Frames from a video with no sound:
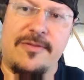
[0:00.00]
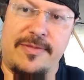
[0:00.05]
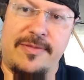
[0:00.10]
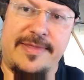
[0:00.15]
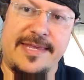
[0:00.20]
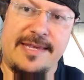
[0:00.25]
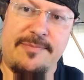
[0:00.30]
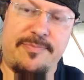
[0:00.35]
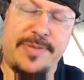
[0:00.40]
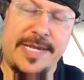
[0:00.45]

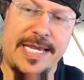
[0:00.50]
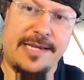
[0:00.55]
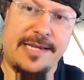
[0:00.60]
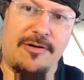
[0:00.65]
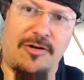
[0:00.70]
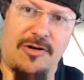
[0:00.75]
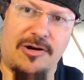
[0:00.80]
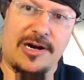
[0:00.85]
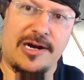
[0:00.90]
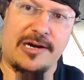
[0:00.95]
the big
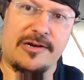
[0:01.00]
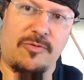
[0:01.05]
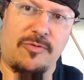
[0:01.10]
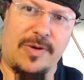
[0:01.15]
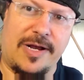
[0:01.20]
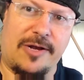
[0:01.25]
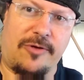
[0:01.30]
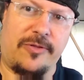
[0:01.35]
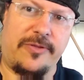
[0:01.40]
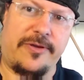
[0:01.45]
arc
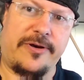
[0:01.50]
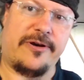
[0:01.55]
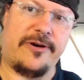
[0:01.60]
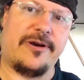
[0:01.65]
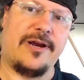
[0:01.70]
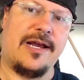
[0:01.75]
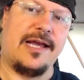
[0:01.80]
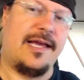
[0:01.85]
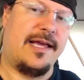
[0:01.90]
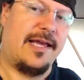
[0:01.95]
welder,
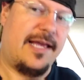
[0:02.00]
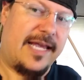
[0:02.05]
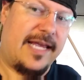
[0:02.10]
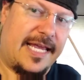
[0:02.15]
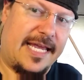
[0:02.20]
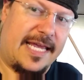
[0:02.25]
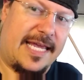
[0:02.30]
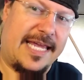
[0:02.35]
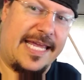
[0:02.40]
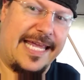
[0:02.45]

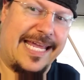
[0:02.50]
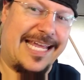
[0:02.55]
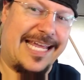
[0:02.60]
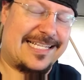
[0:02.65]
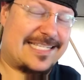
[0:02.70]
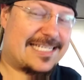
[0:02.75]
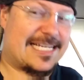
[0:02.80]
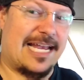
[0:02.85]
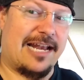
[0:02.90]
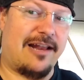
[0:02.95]

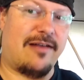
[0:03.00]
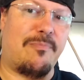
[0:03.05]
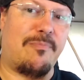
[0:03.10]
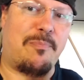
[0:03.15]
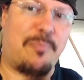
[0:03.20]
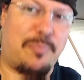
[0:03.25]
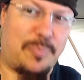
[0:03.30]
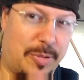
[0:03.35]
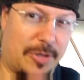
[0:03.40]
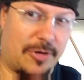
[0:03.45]
it's gonna
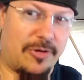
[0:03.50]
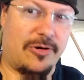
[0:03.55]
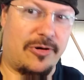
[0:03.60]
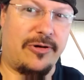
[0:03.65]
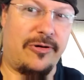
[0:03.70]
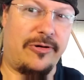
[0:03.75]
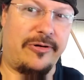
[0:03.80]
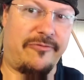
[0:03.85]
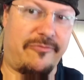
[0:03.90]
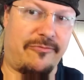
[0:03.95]

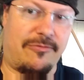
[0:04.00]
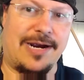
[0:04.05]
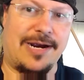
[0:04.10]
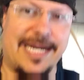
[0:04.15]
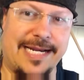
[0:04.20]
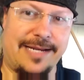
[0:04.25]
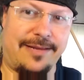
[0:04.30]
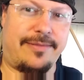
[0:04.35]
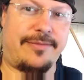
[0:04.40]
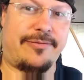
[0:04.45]
burn
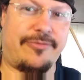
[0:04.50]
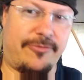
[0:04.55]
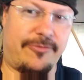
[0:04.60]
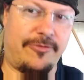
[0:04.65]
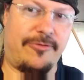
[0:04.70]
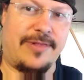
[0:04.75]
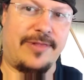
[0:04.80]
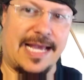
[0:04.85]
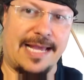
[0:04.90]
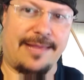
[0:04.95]
right
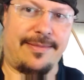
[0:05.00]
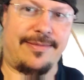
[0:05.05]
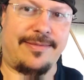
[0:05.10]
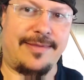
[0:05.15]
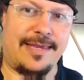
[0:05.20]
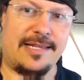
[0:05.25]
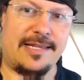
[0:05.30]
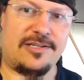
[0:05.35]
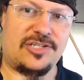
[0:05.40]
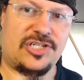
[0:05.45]
through that
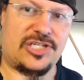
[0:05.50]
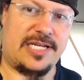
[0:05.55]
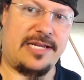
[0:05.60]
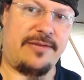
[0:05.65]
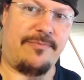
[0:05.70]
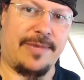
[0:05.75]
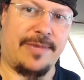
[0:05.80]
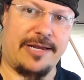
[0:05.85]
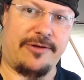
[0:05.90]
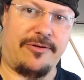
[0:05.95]
thin sheet
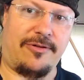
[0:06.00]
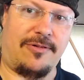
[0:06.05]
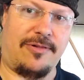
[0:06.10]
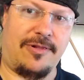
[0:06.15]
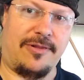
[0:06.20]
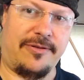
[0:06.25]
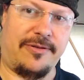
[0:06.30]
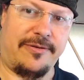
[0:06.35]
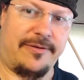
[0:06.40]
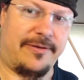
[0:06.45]
metal.
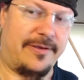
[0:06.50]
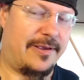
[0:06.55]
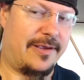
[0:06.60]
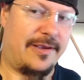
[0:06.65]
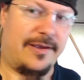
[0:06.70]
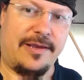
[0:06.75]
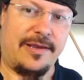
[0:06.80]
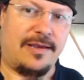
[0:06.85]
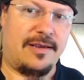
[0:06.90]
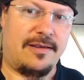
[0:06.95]

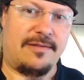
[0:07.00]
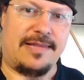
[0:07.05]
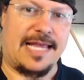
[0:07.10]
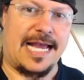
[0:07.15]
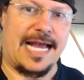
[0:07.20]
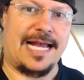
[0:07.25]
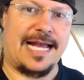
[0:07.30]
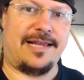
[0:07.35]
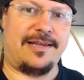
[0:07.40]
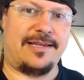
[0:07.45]

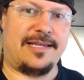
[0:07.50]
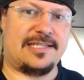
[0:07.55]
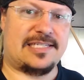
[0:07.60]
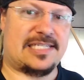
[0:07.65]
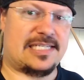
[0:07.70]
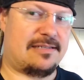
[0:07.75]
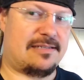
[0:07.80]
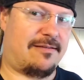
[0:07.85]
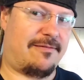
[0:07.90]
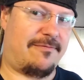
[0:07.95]

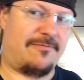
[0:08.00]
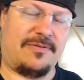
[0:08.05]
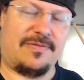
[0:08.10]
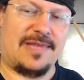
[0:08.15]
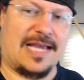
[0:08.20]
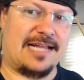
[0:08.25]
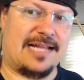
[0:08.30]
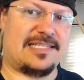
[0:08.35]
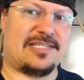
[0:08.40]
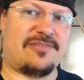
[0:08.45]
That's
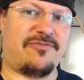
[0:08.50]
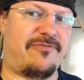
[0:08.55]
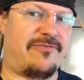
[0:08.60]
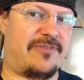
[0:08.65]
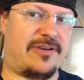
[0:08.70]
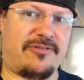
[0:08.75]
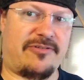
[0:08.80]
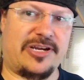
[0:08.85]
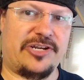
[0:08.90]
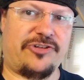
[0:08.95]

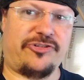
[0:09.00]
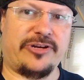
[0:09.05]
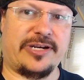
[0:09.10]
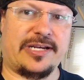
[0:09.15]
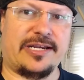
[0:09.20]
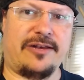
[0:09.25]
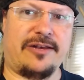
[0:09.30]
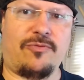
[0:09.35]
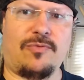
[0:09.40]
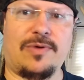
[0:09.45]
very
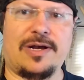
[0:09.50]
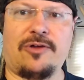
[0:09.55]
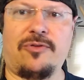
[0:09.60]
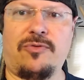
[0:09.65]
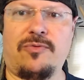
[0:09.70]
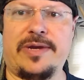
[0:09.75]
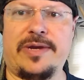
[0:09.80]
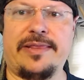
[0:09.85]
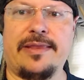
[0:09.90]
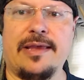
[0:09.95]
tricky to weld
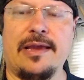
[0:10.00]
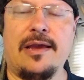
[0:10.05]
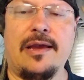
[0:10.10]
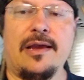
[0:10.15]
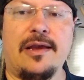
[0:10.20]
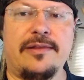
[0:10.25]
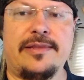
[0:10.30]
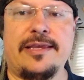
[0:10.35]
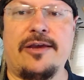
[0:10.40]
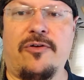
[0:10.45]
with.
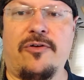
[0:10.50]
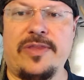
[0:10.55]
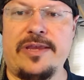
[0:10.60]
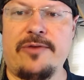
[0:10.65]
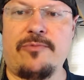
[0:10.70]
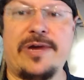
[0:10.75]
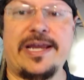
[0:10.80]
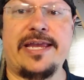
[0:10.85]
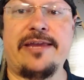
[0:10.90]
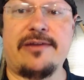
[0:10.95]
The only
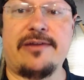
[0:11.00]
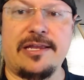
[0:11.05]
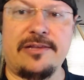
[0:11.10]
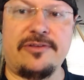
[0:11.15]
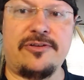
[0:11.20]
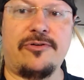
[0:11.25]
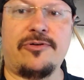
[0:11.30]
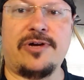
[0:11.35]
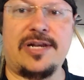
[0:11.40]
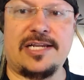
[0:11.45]
way you can
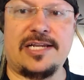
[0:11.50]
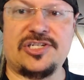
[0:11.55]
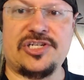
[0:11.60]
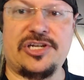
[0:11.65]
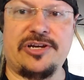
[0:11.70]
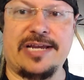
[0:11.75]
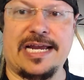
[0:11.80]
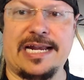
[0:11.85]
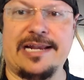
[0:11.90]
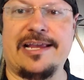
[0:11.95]
do it is
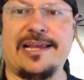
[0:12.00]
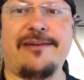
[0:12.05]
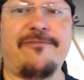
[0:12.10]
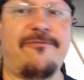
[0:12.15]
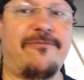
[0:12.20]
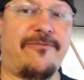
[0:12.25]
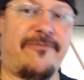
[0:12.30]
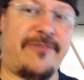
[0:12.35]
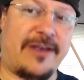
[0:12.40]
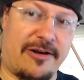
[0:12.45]
you got to get
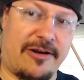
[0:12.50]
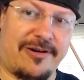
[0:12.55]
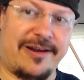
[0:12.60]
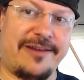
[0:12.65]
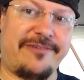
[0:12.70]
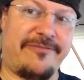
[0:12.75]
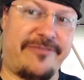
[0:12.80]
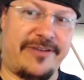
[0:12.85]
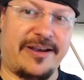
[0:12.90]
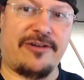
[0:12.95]
very,
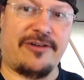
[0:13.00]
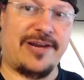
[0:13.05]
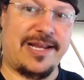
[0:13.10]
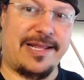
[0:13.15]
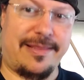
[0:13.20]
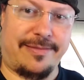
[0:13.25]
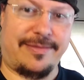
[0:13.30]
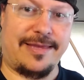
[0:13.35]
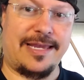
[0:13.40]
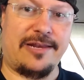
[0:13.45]
very
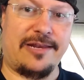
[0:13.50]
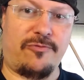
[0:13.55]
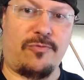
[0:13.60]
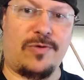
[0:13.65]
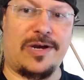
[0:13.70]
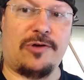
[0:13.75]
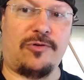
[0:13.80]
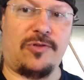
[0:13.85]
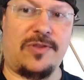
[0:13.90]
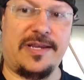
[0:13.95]
thin
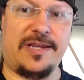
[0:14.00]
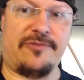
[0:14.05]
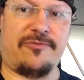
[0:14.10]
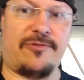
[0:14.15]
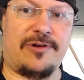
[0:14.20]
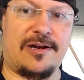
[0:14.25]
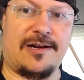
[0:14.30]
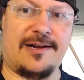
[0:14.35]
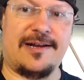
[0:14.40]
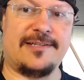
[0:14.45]
welding
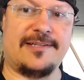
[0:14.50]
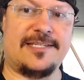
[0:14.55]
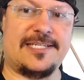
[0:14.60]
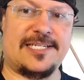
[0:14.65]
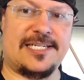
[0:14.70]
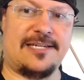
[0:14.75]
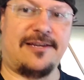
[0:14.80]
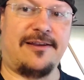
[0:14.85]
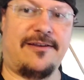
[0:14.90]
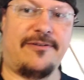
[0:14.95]

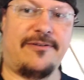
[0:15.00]
rods.